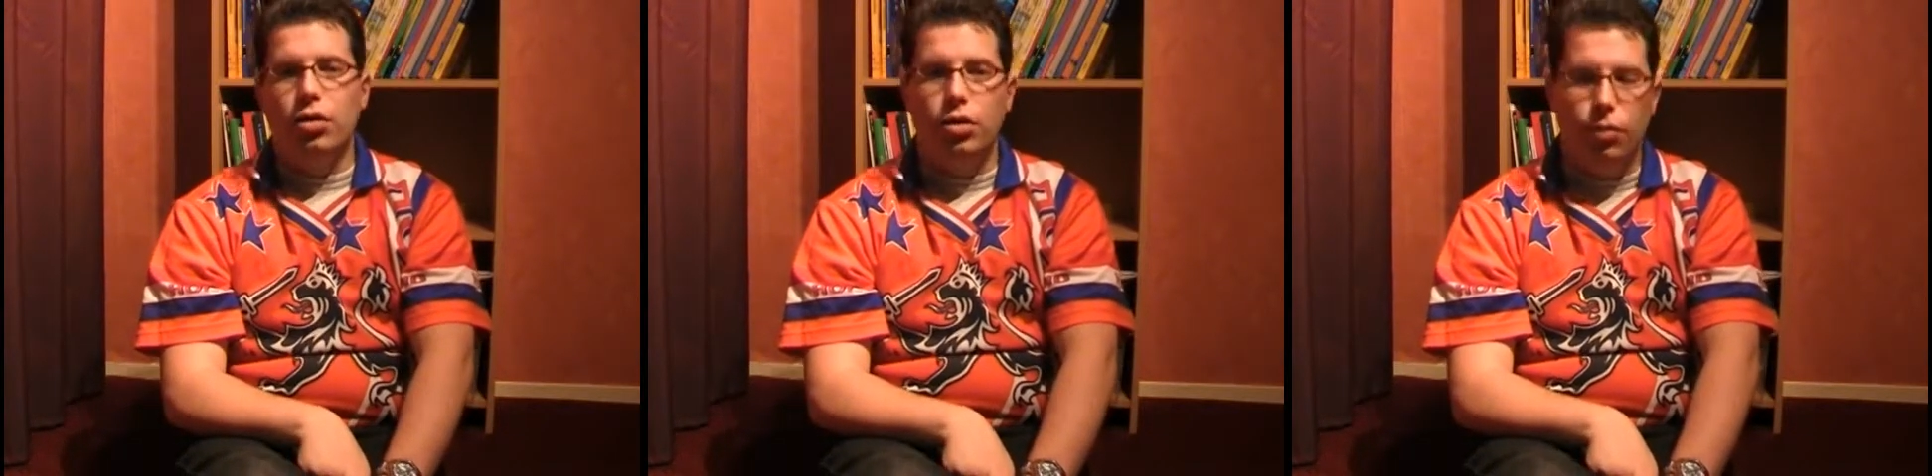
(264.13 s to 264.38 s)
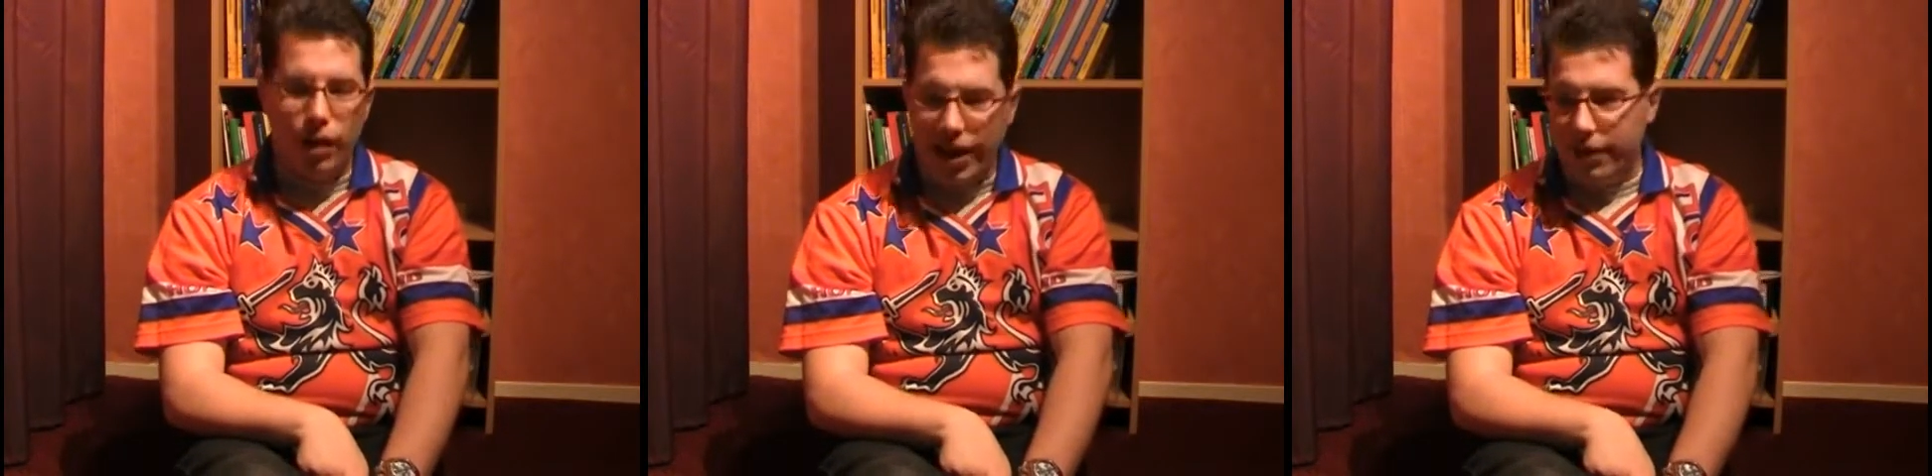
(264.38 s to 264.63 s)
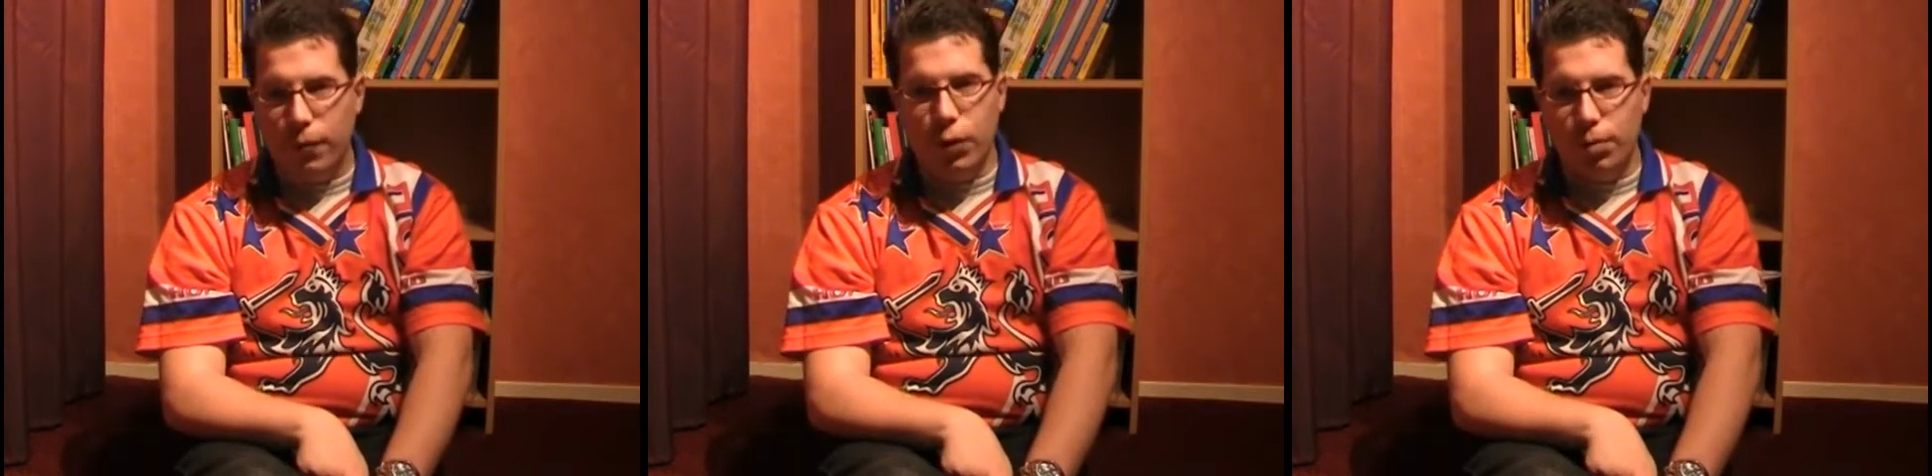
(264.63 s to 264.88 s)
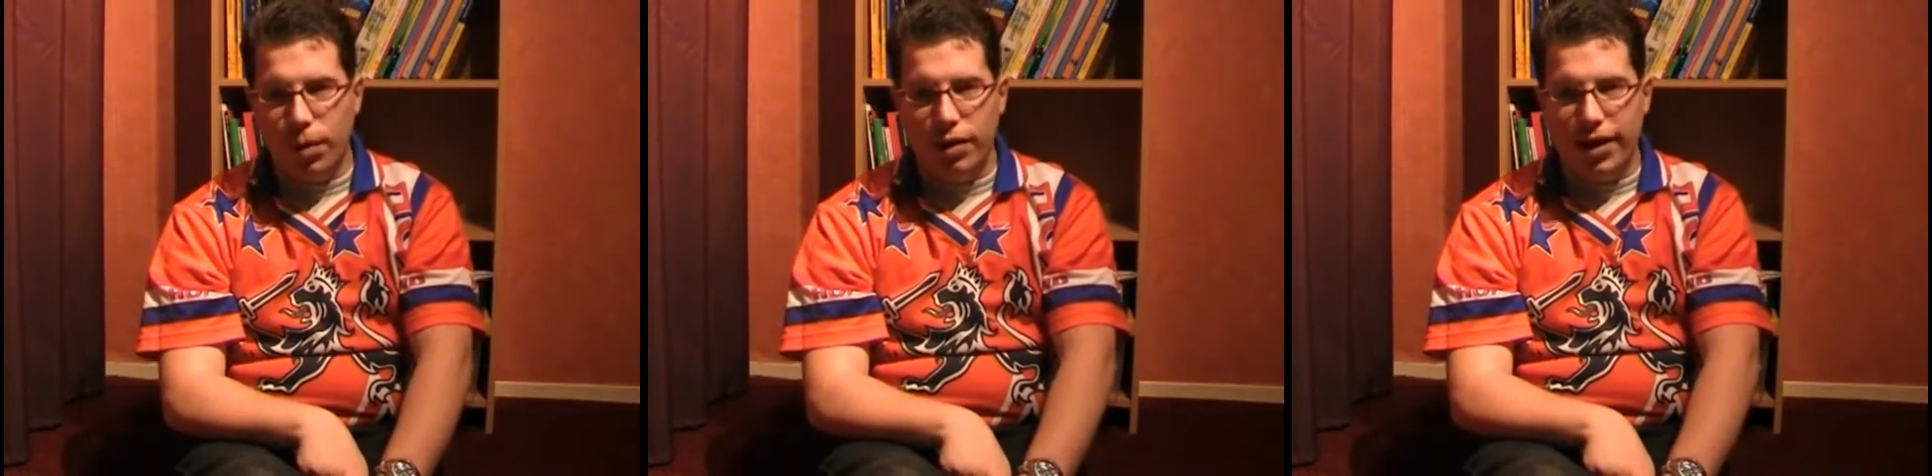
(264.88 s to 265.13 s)
great
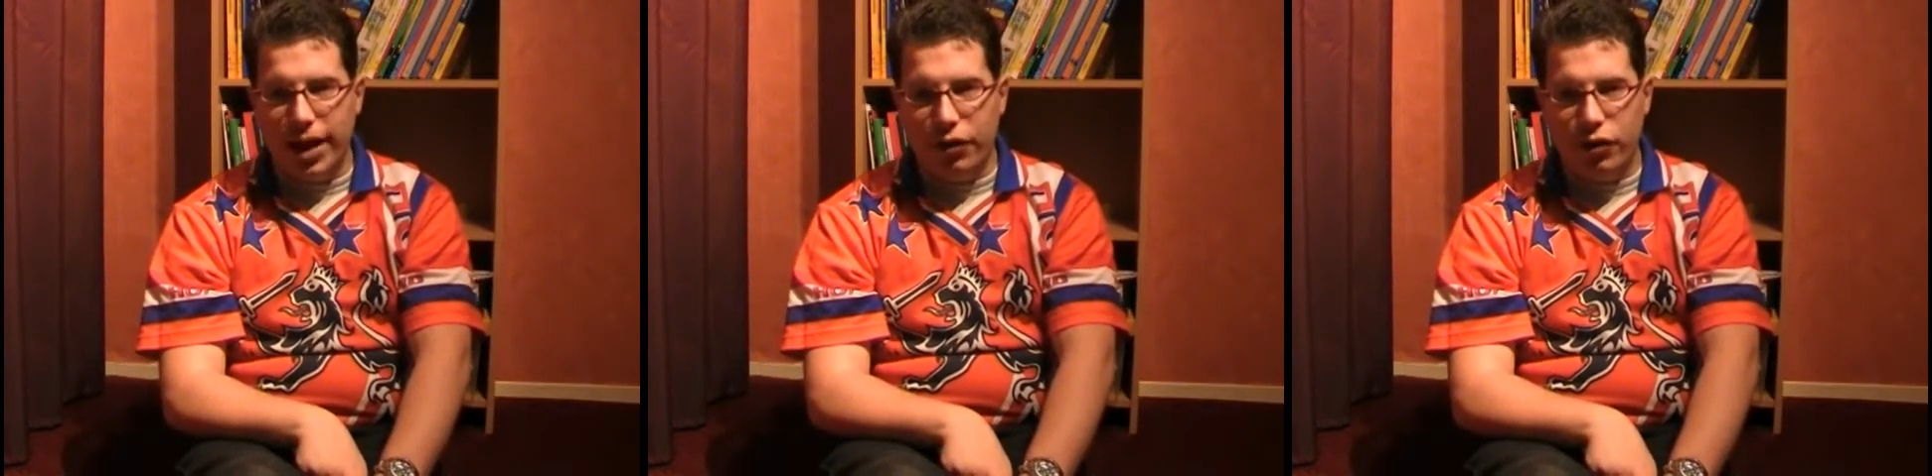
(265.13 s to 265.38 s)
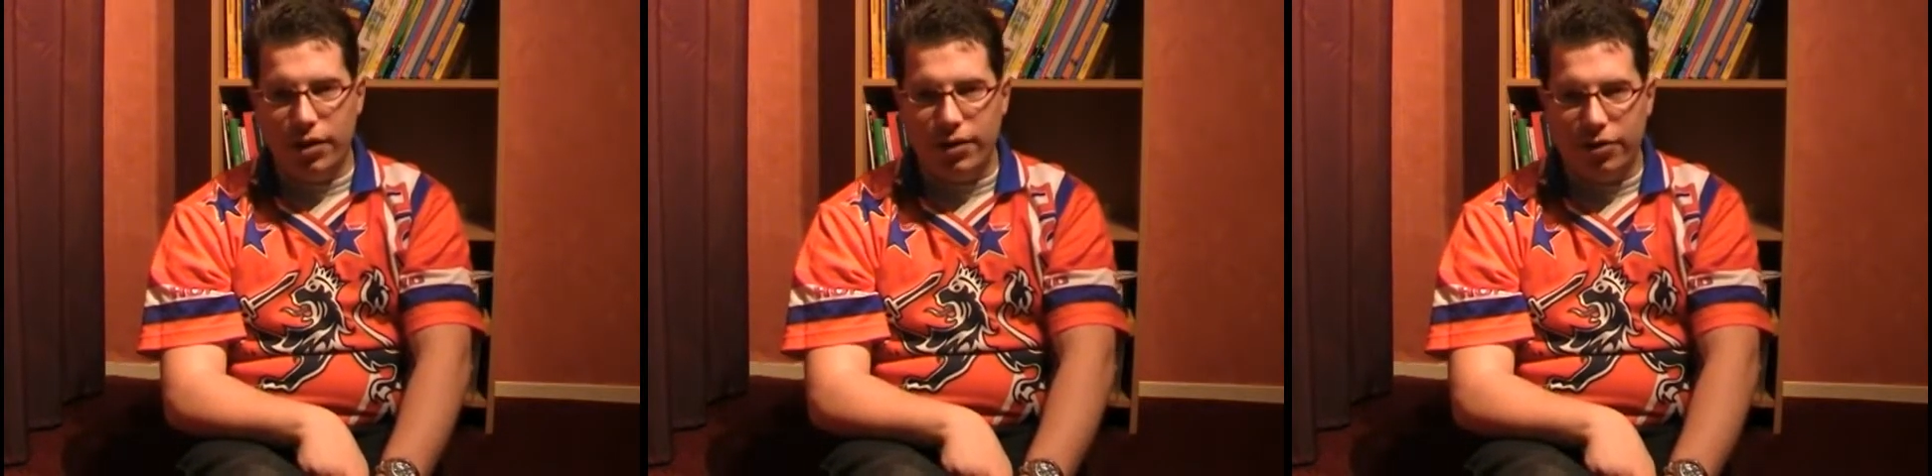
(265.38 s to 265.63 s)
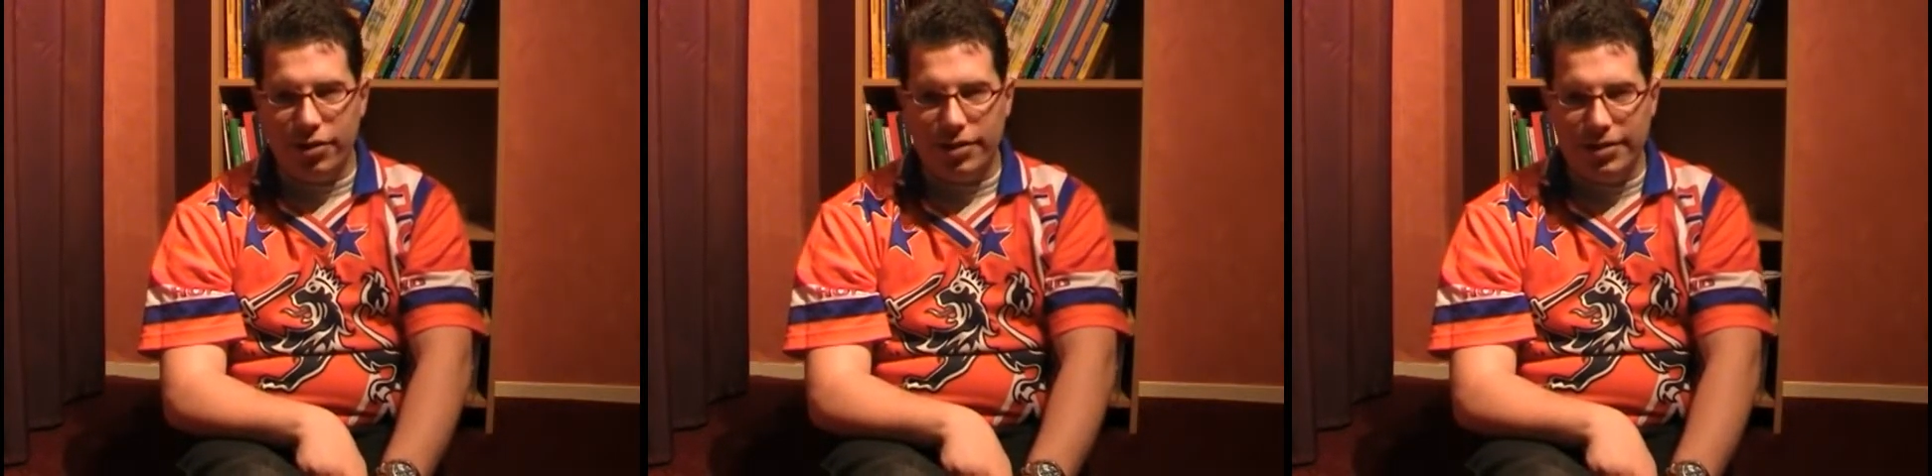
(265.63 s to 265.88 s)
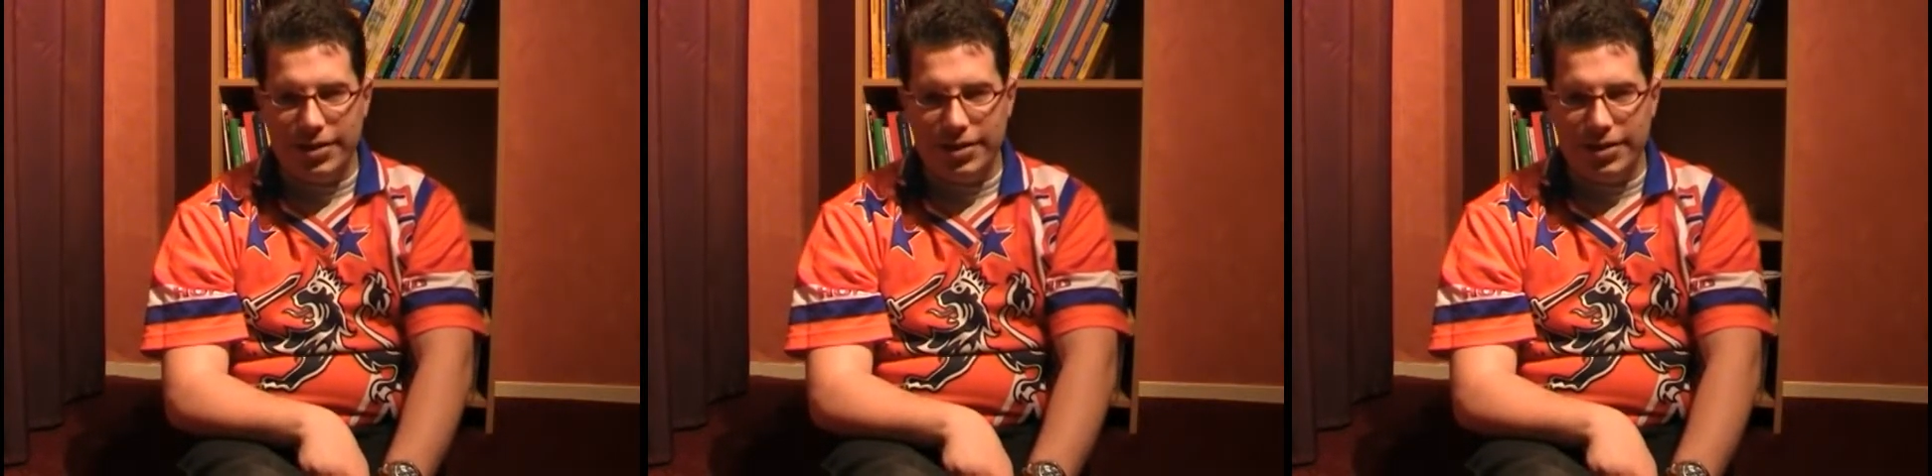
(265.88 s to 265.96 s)
football nations.